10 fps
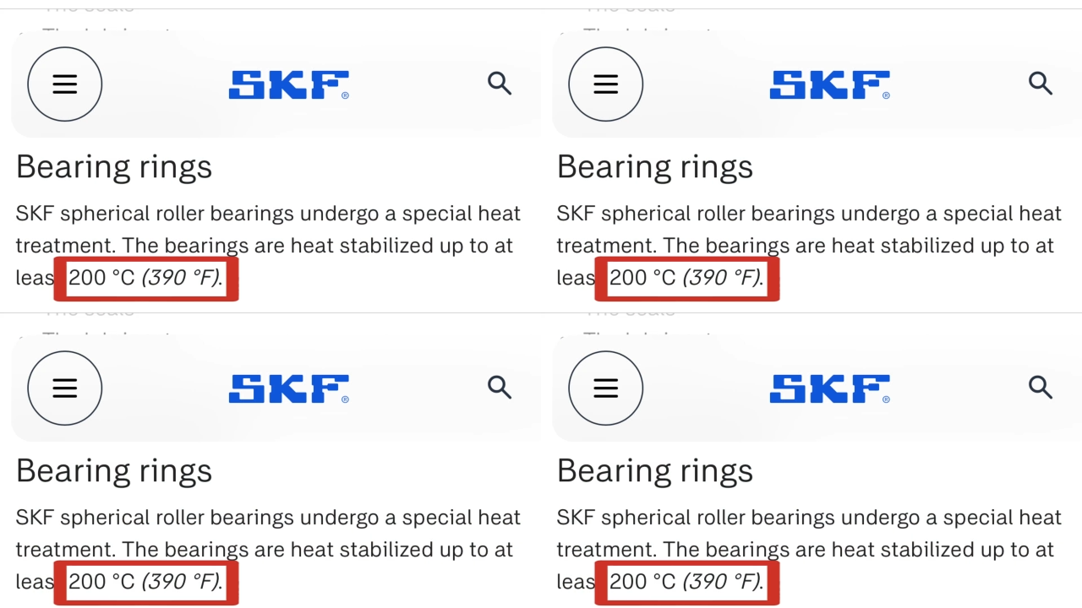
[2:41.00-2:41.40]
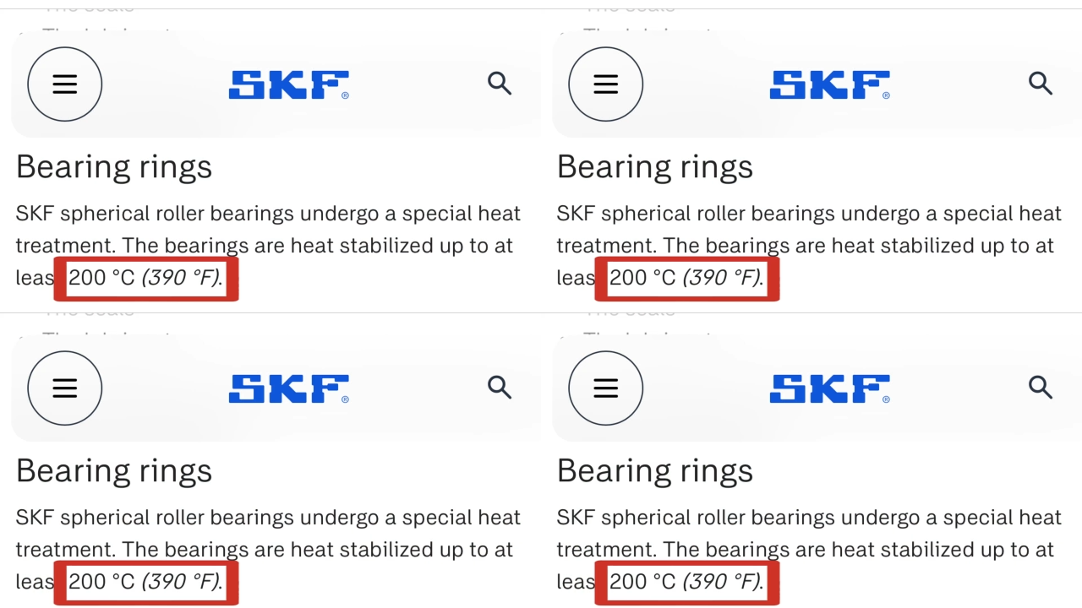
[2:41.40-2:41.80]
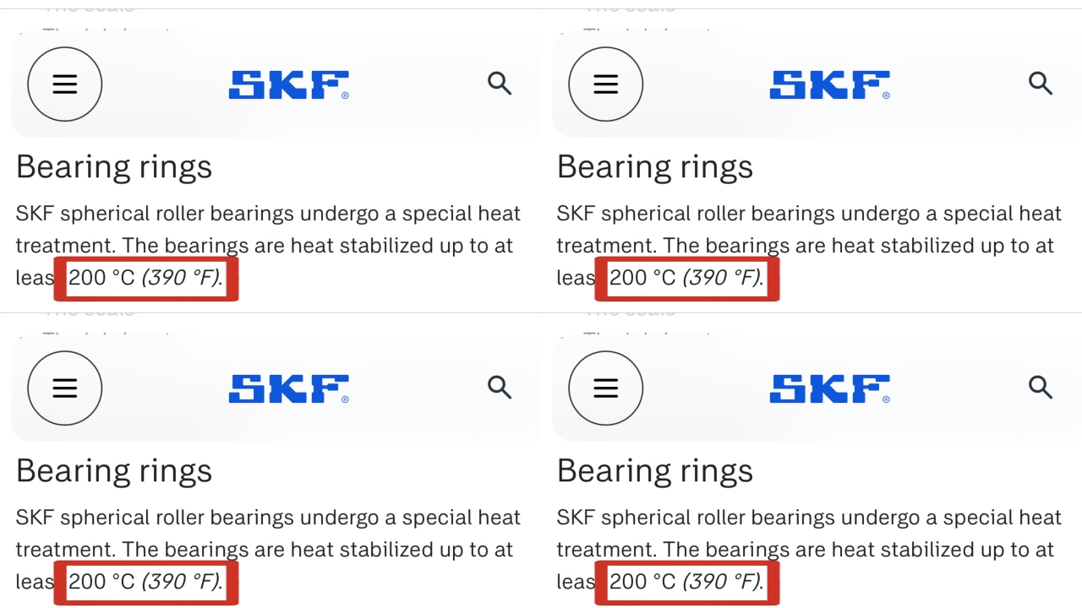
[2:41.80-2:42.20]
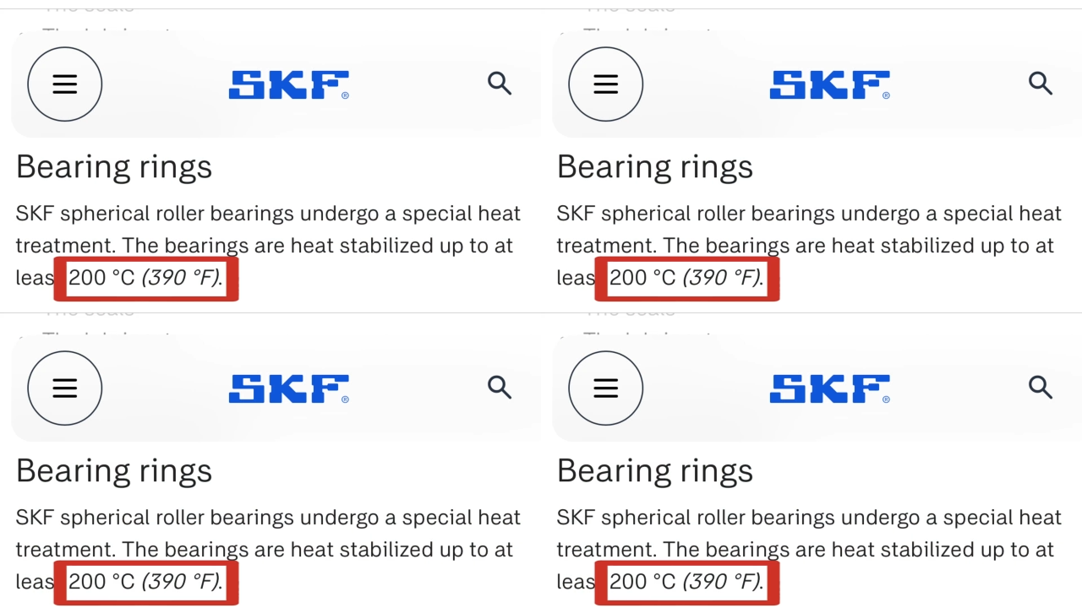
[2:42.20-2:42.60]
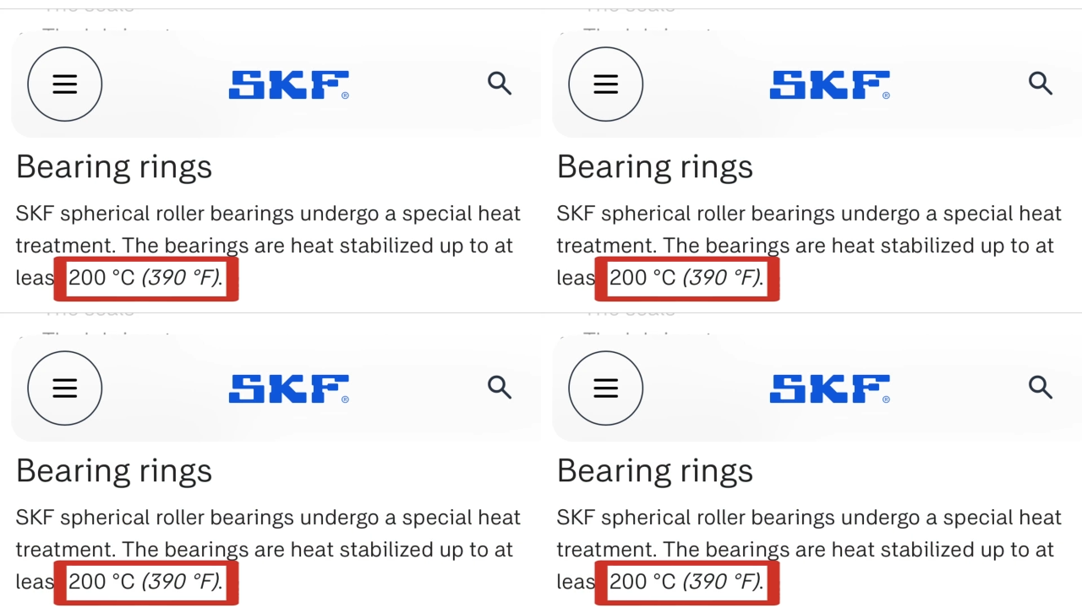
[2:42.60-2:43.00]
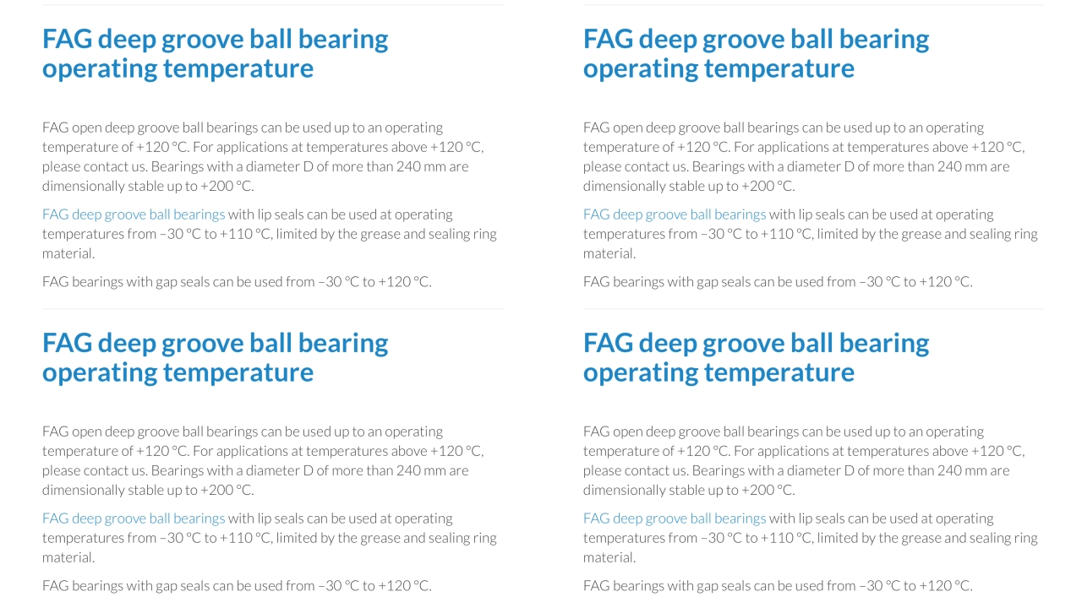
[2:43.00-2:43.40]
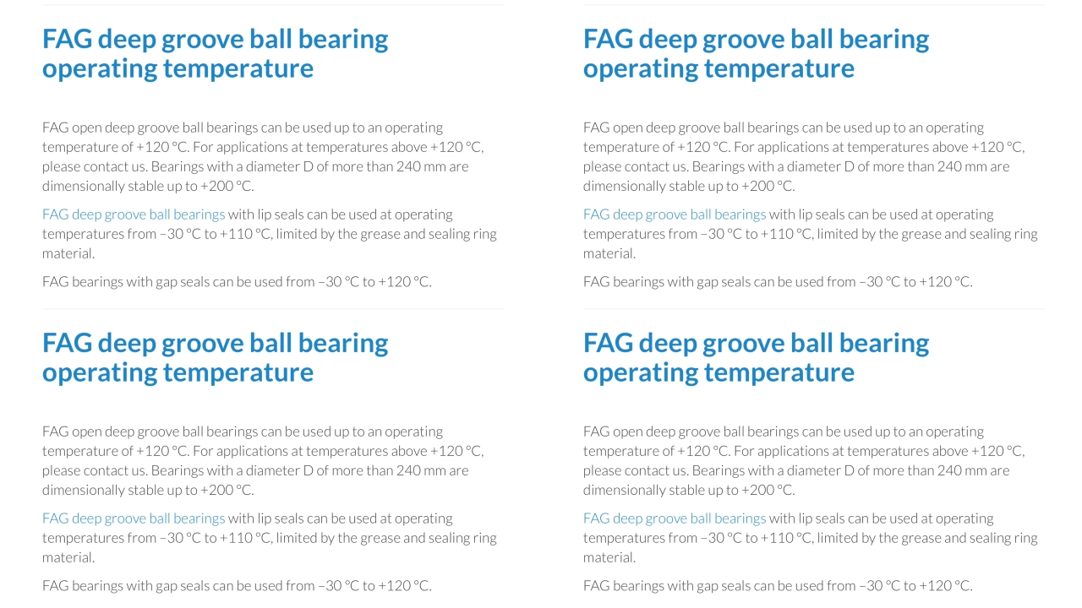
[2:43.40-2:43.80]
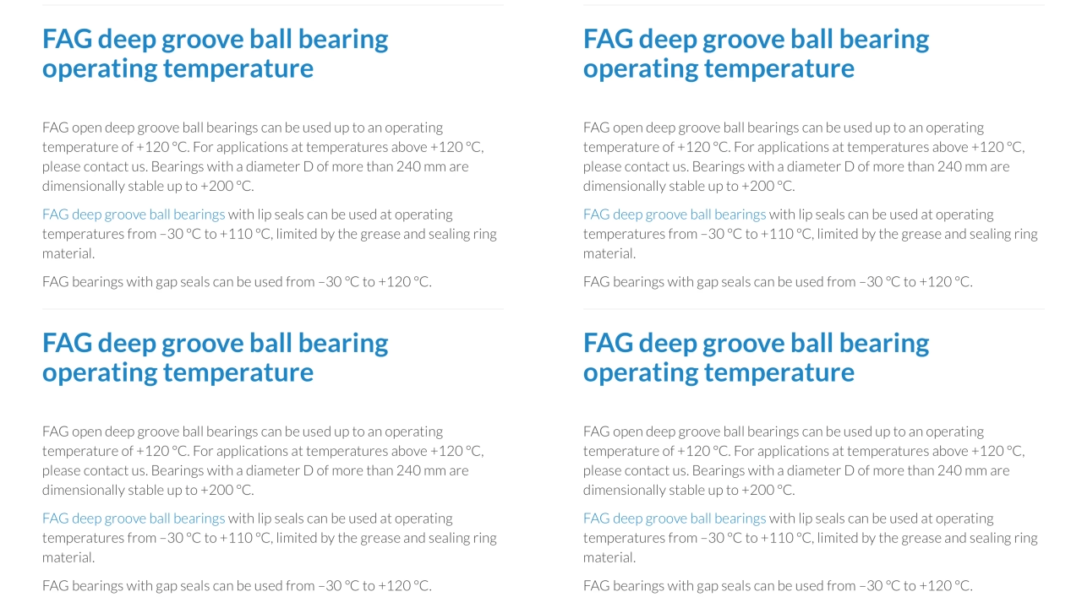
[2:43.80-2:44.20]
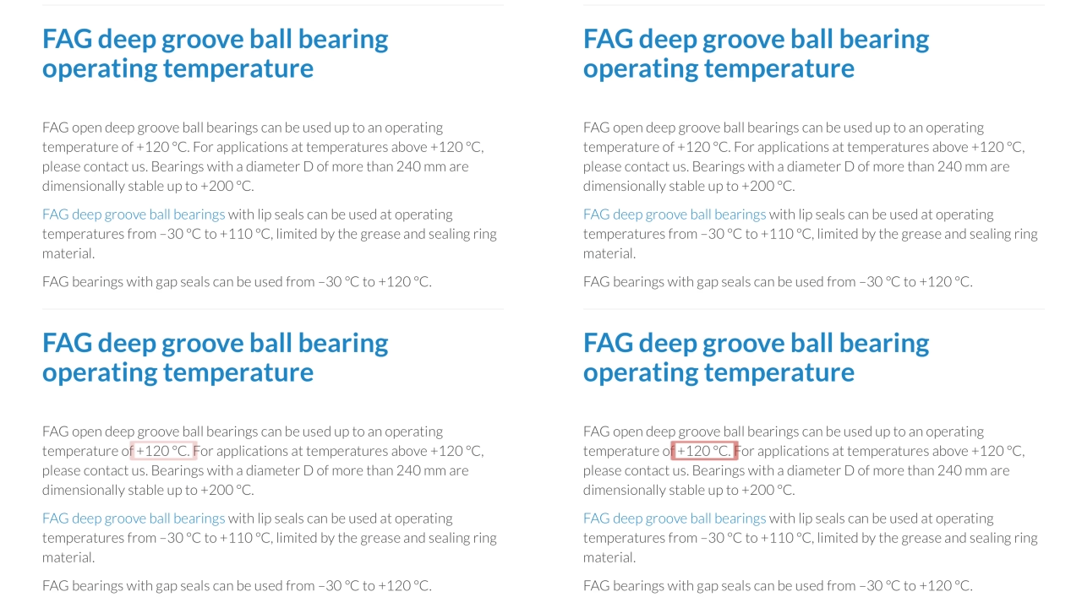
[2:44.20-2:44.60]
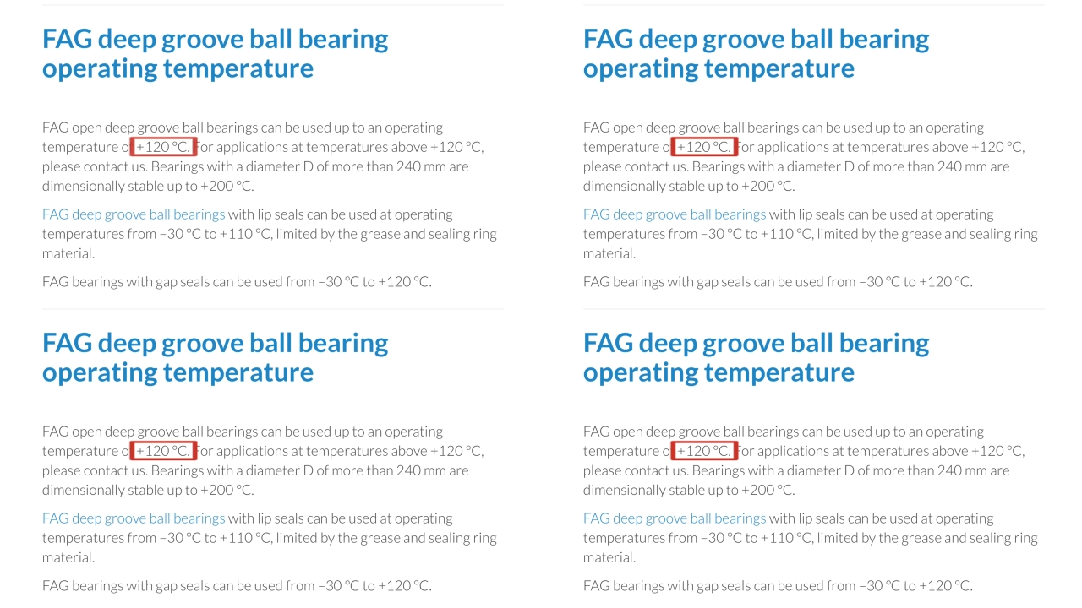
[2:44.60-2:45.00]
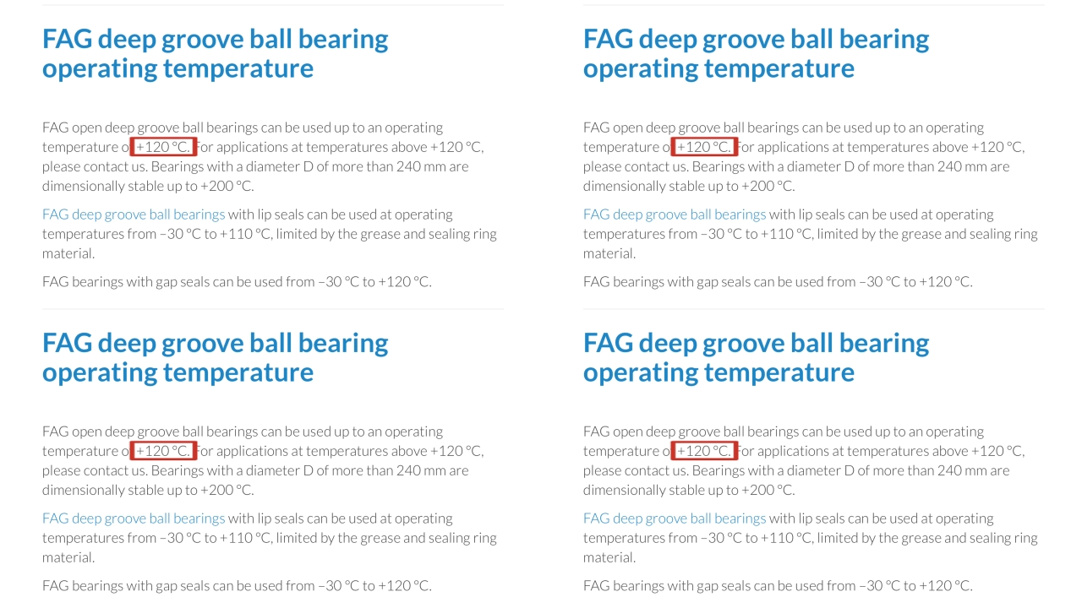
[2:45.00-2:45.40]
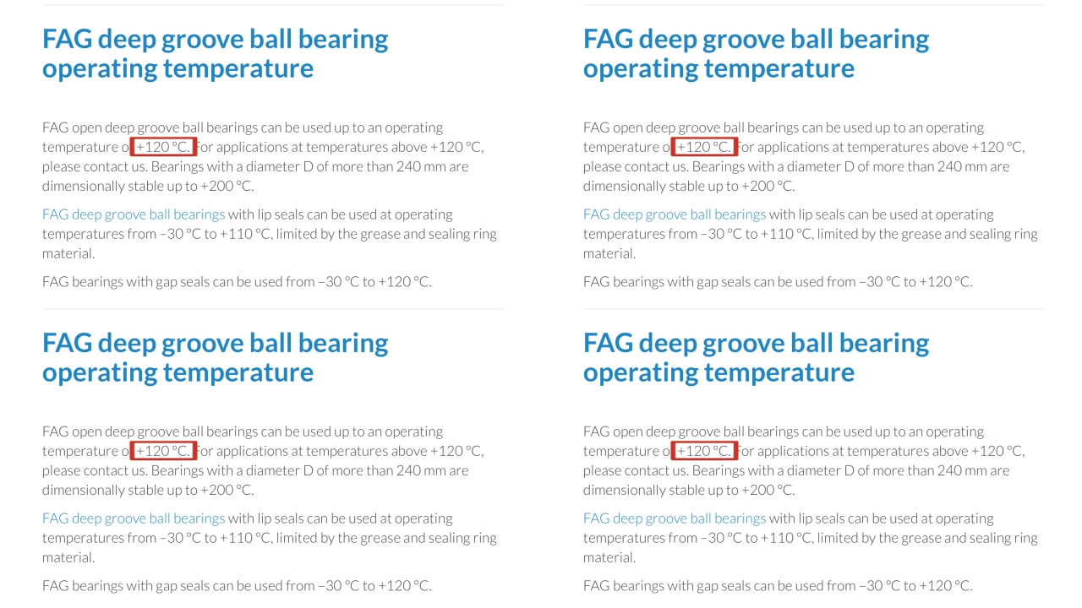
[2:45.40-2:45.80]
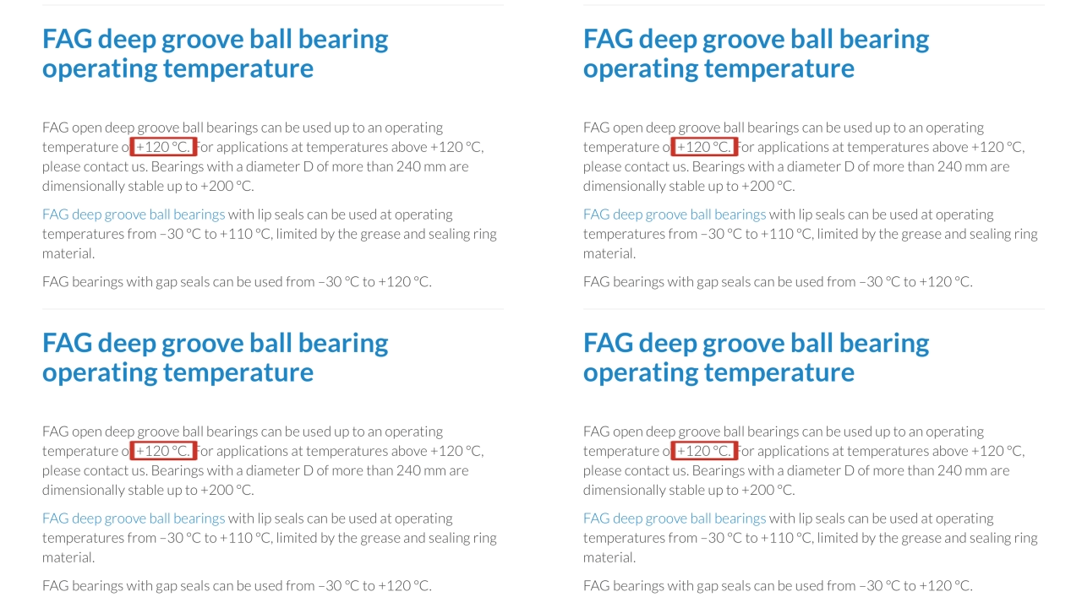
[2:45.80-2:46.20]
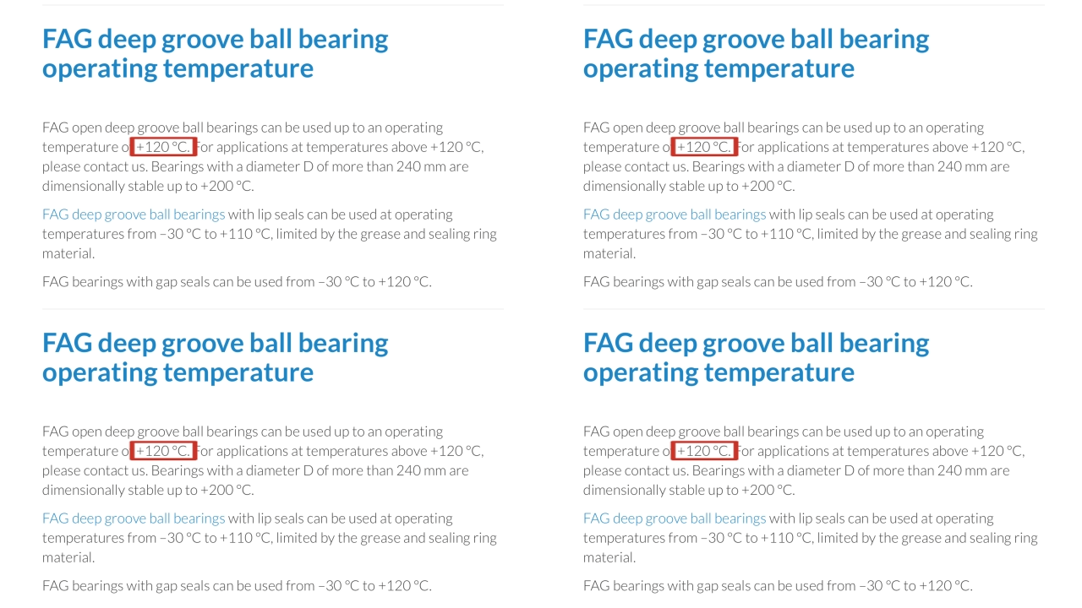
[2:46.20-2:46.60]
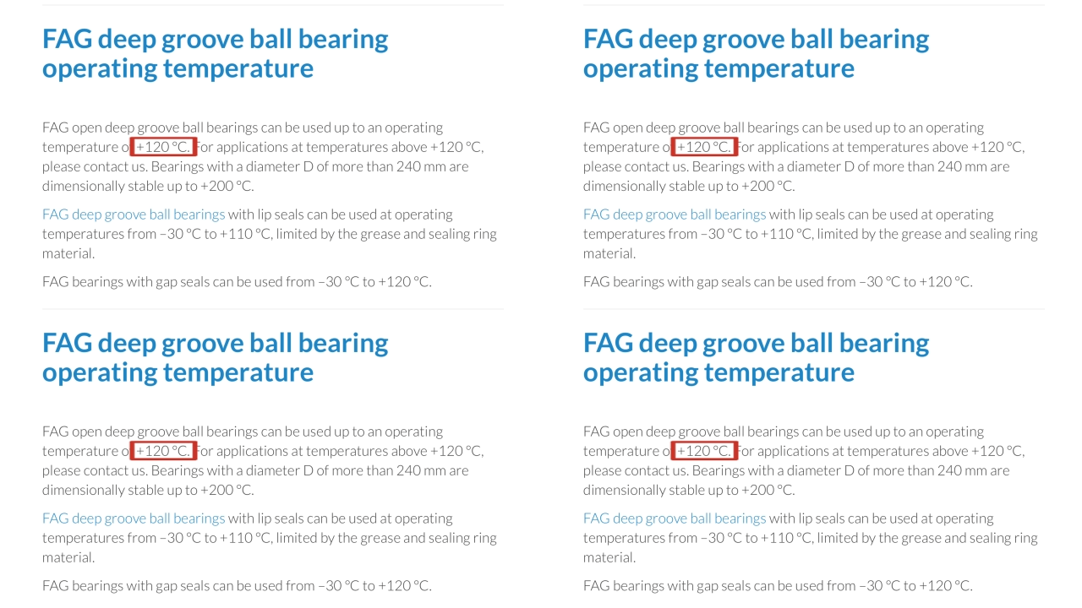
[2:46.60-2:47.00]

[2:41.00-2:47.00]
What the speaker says: [unreadable: no face in view]